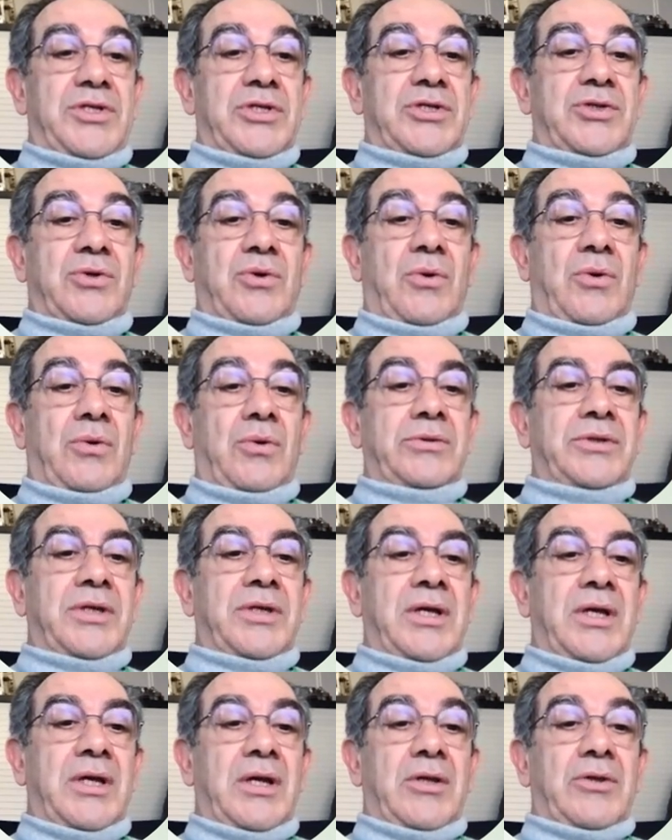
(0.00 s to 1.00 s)
which is
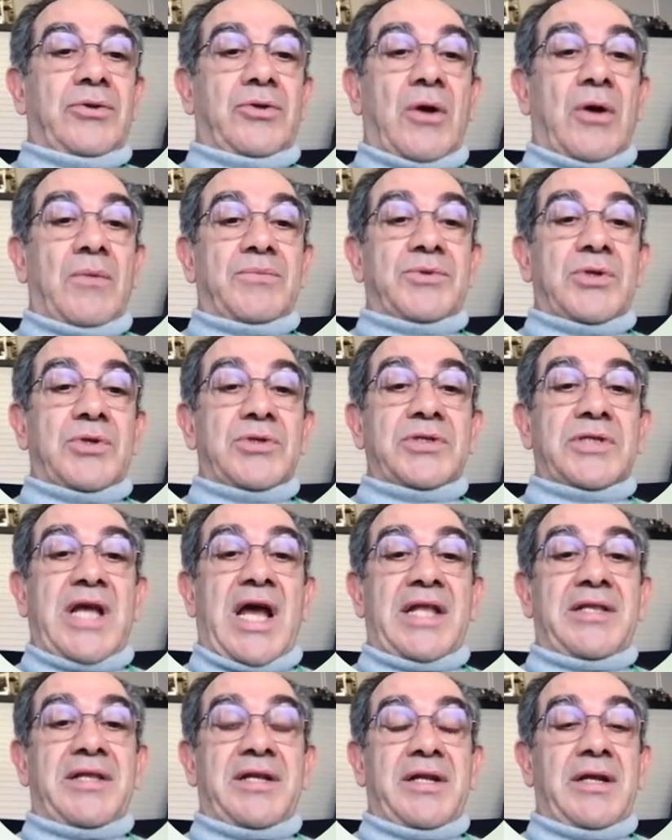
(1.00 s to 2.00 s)
called Thomson
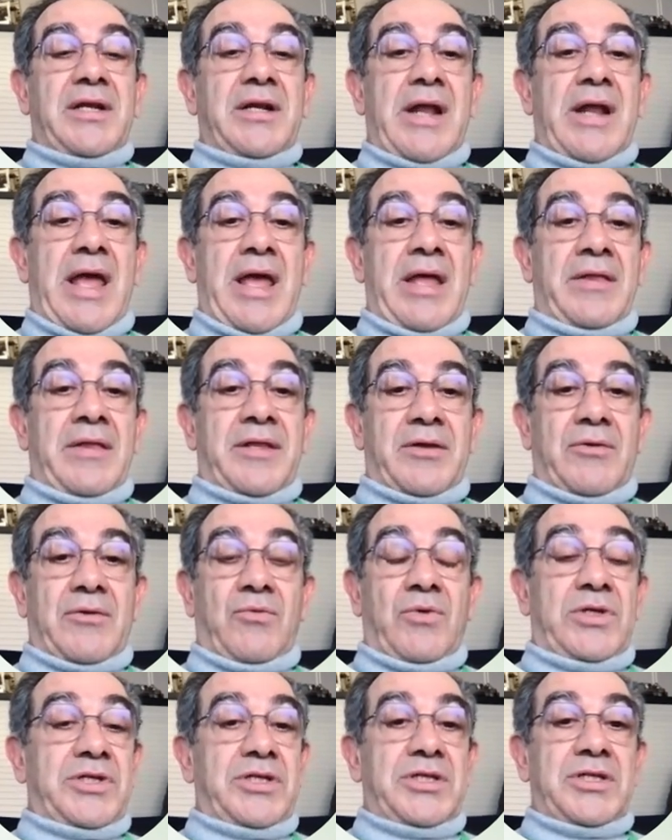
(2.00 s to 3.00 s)
scattering length,
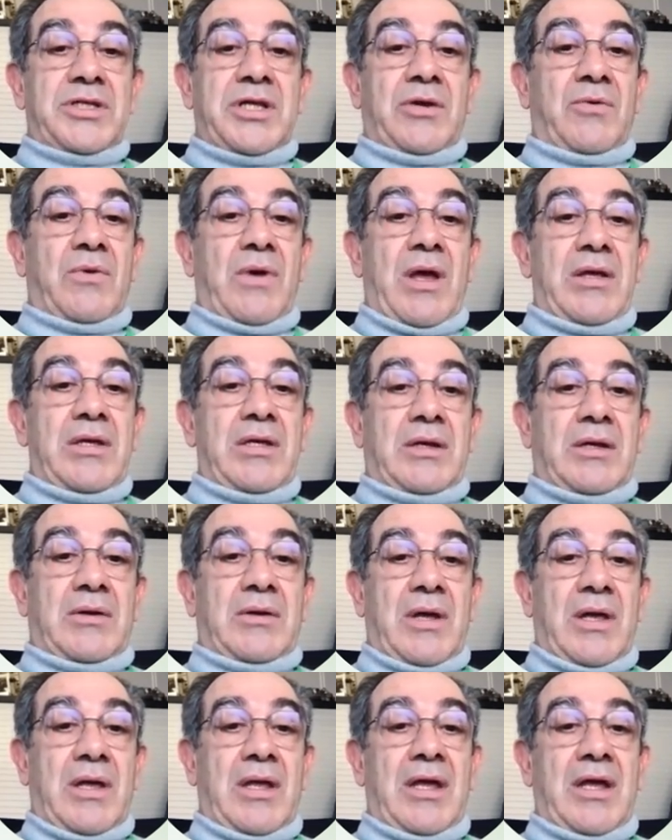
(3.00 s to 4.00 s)
which is
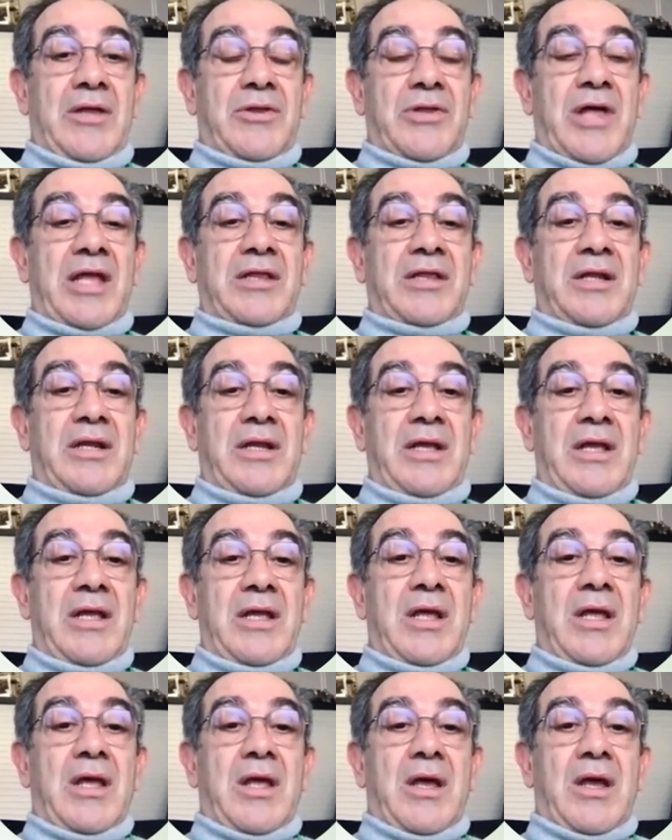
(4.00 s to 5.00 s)

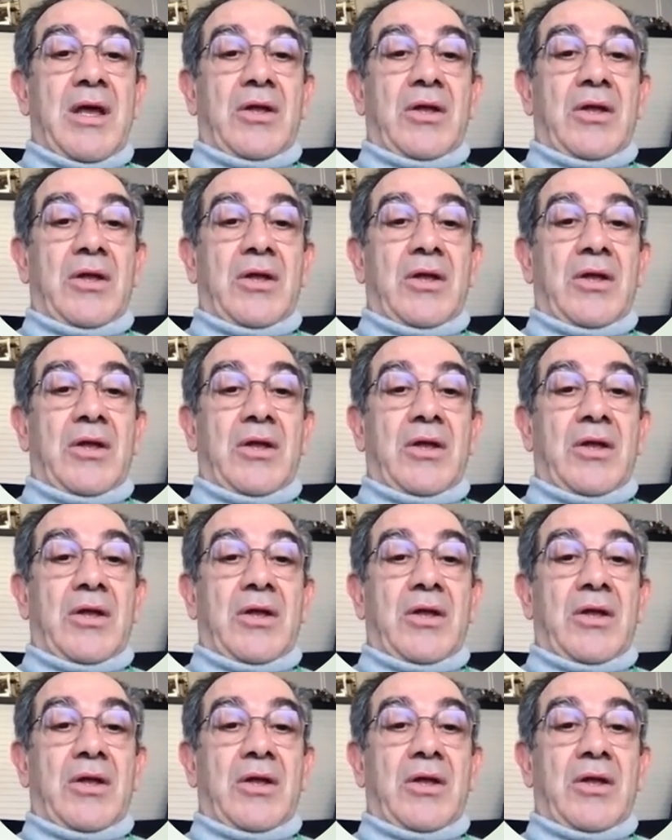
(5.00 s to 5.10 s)
exactly